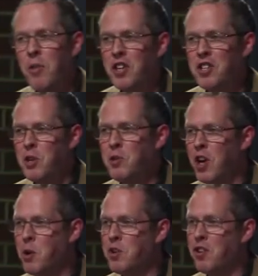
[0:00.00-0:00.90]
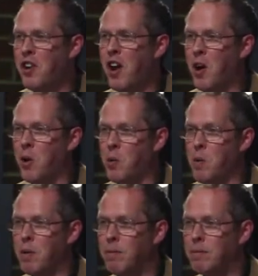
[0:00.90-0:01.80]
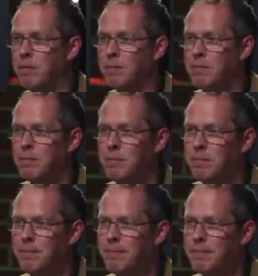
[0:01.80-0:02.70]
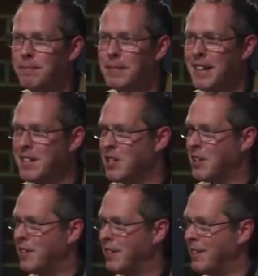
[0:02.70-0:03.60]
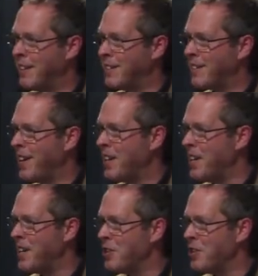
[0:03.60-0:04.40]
that you don't know. Now that's a, a, slightly